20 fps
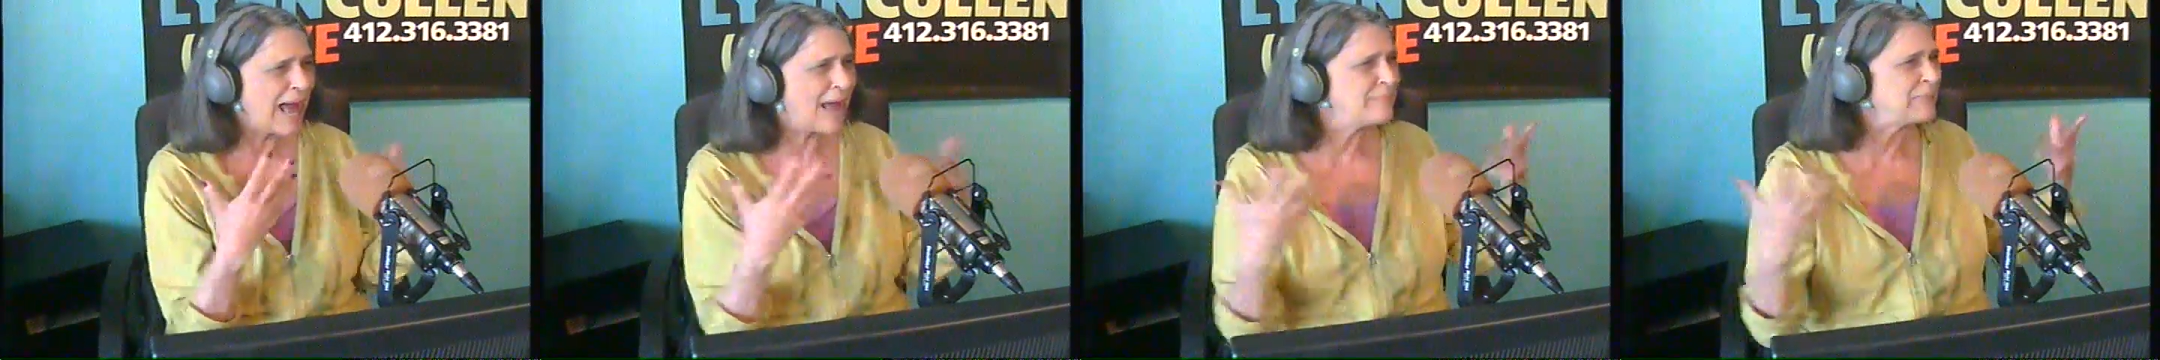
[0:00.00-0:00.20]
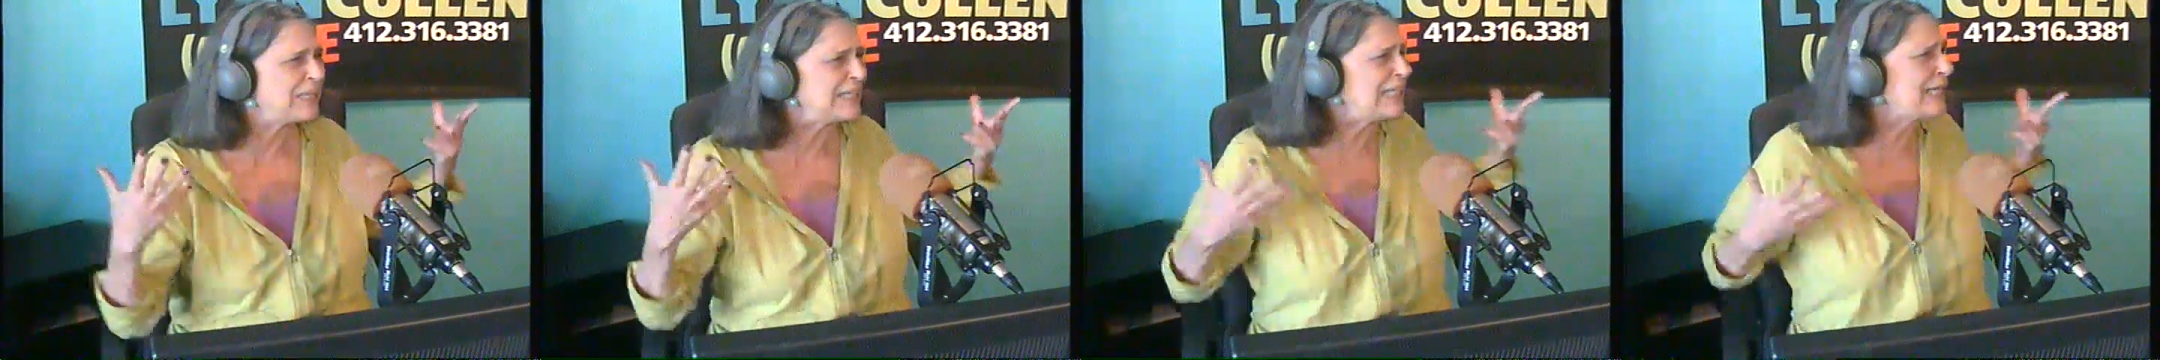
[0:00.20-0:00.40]

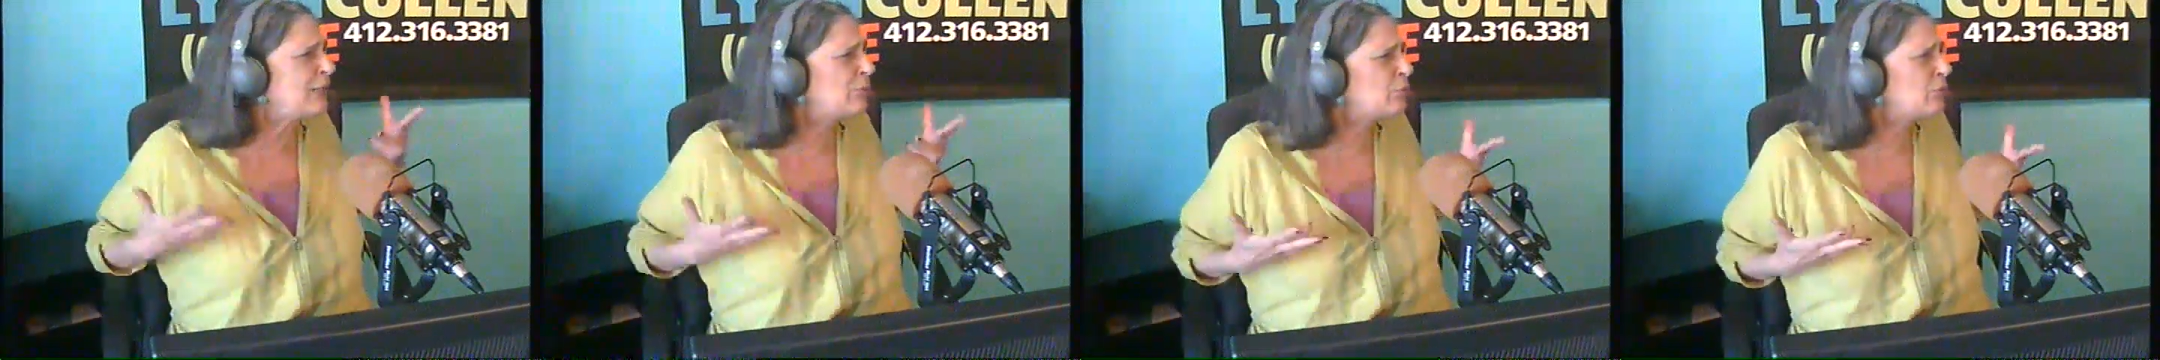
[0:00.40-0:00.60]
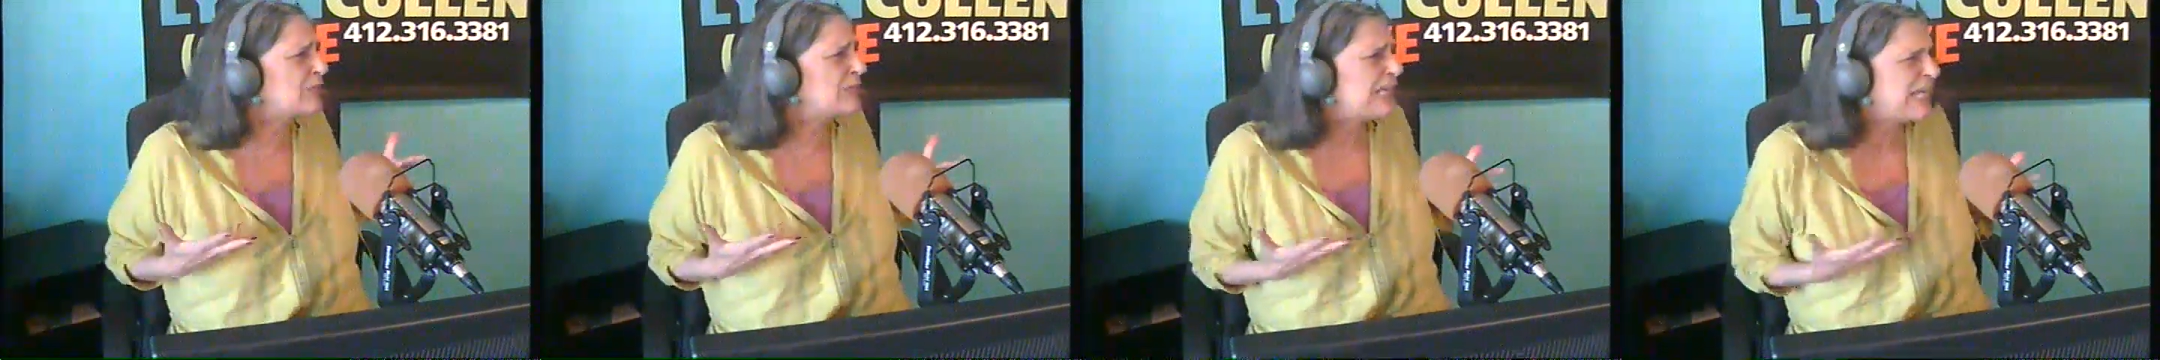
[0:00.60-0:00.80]

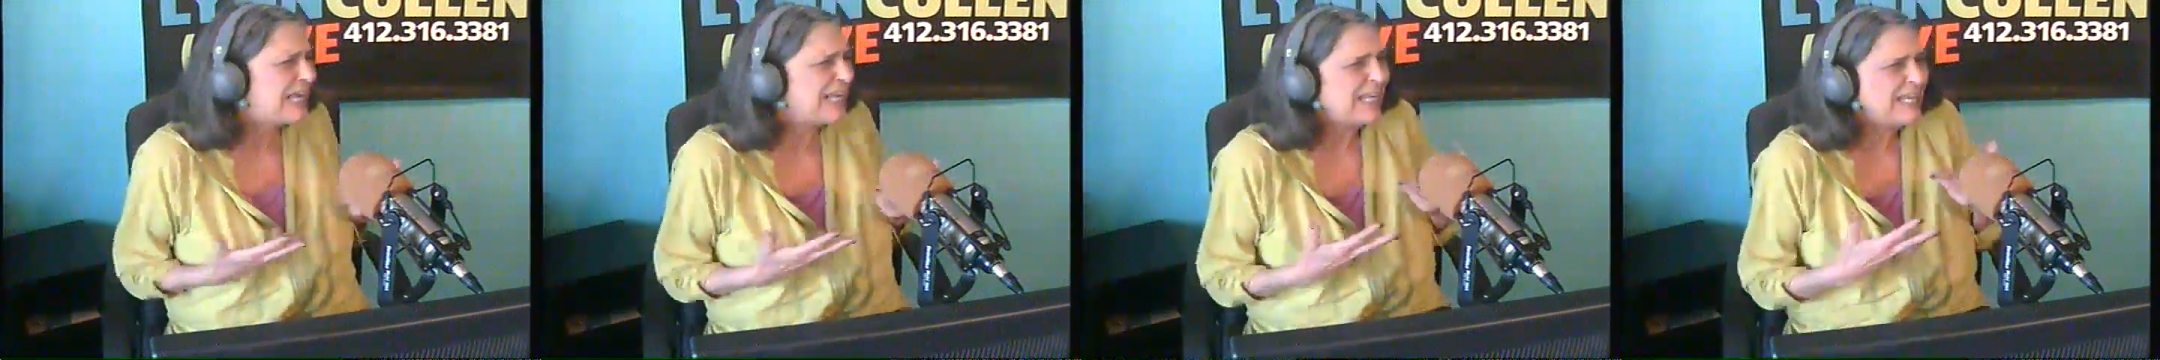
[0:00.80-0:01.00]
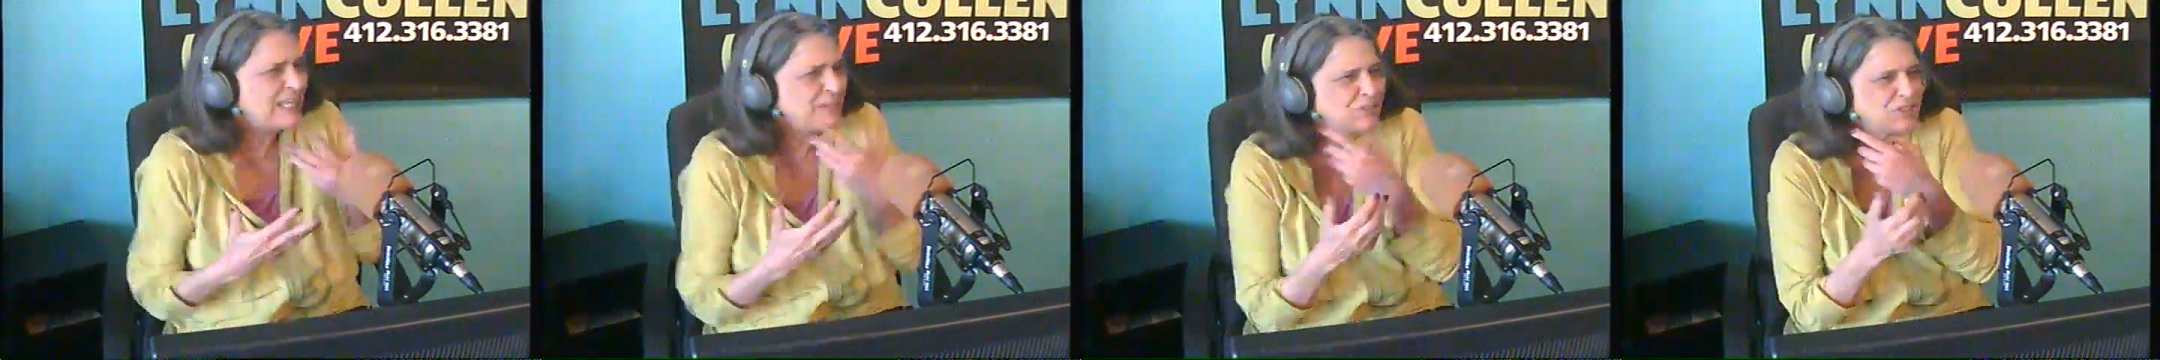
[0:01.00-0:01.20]
He
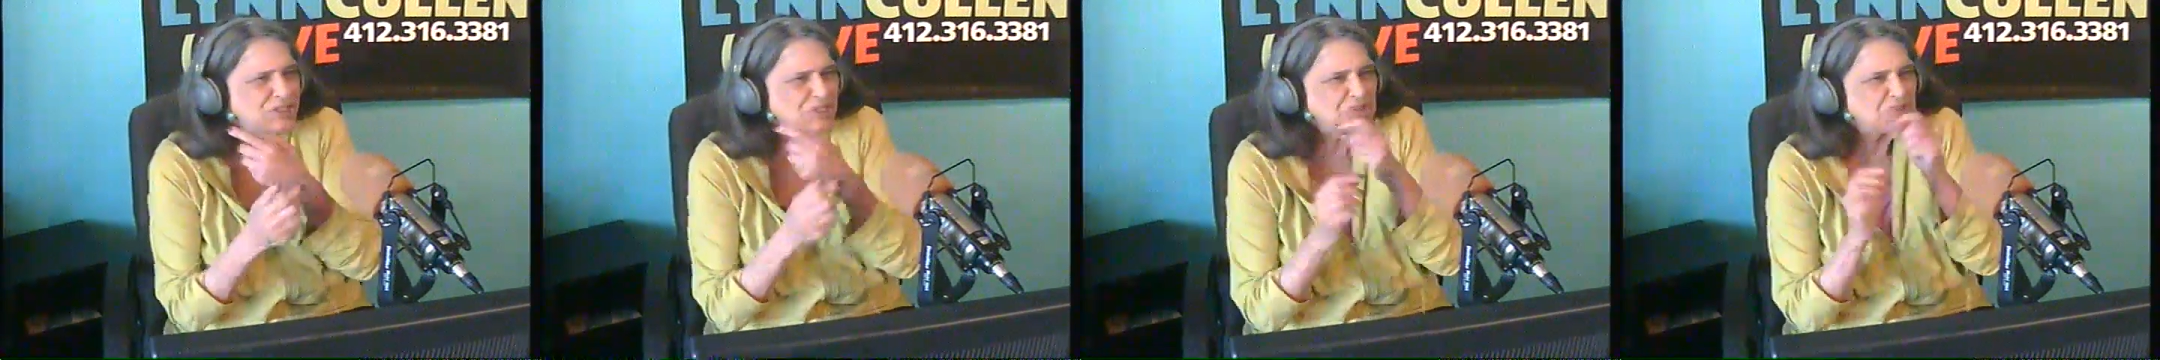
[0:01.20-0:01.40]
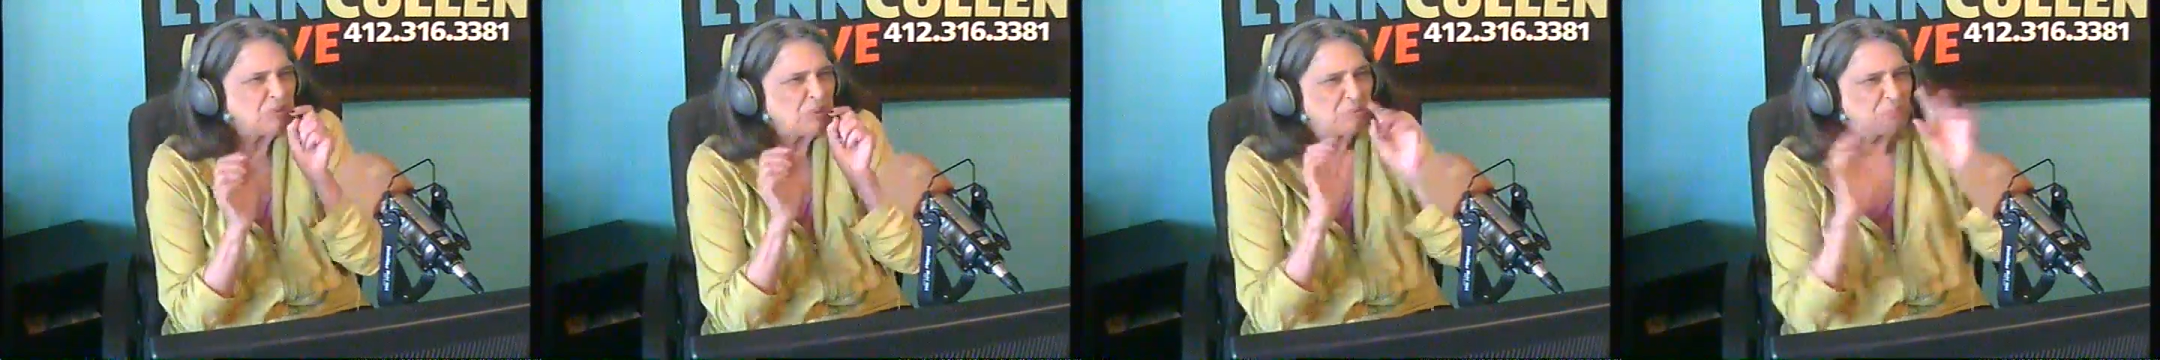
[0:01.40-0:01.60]
was
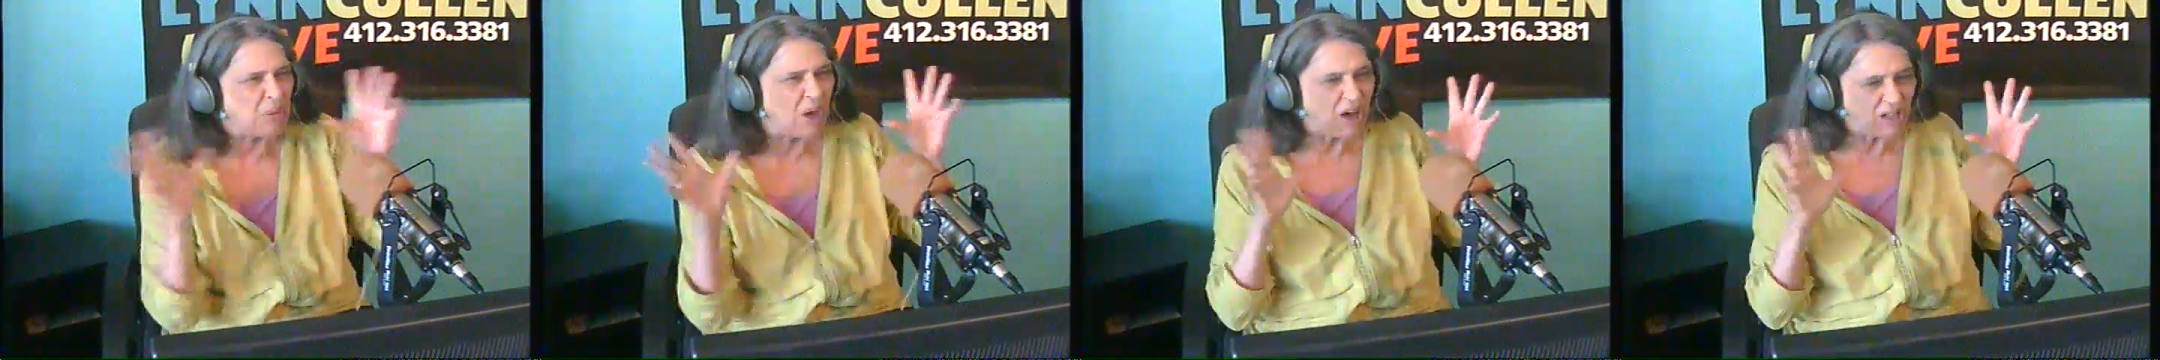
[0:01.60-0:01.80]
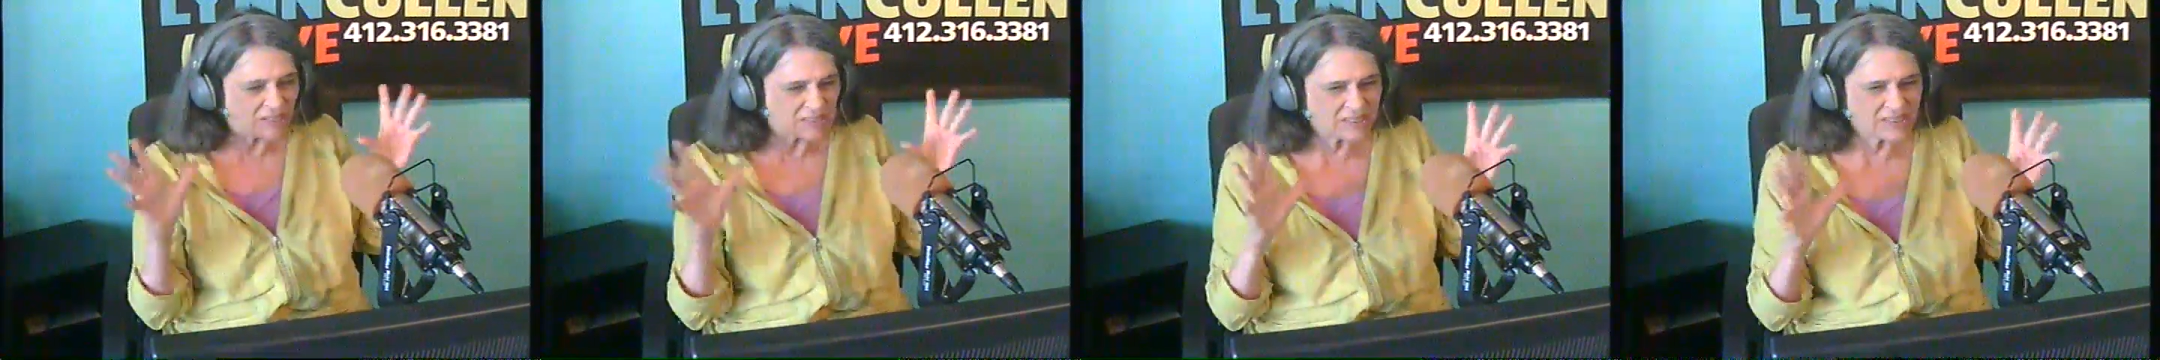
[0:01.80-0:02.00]
just
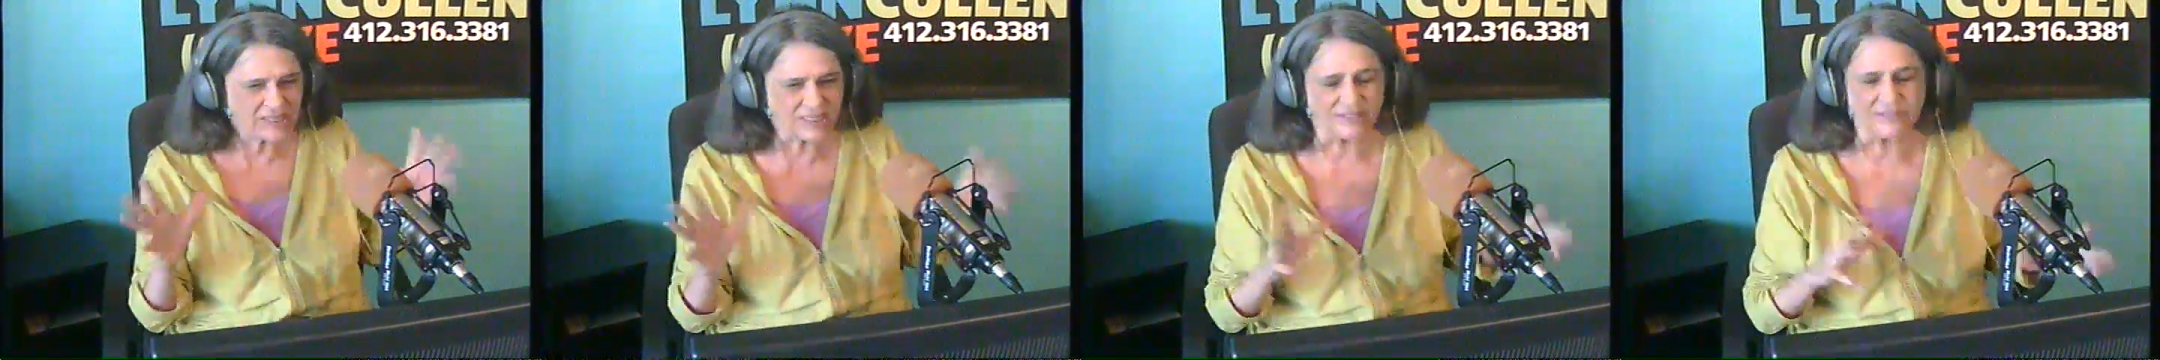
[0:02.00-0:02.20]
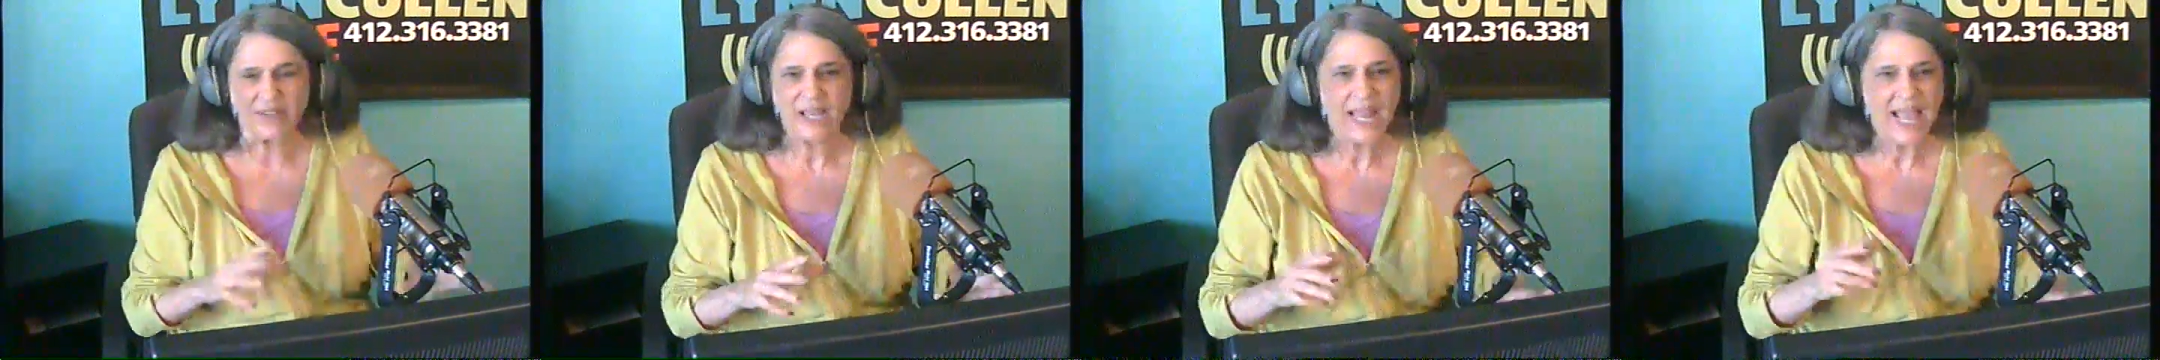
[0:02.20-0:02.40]

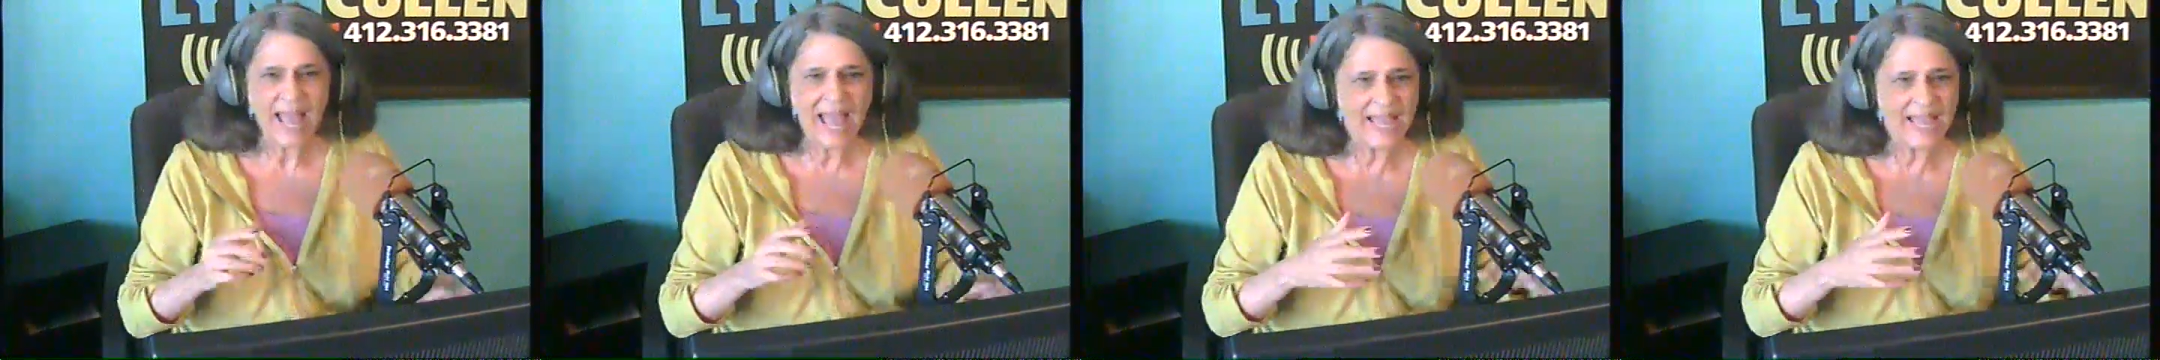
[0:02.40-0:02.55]
repulsive.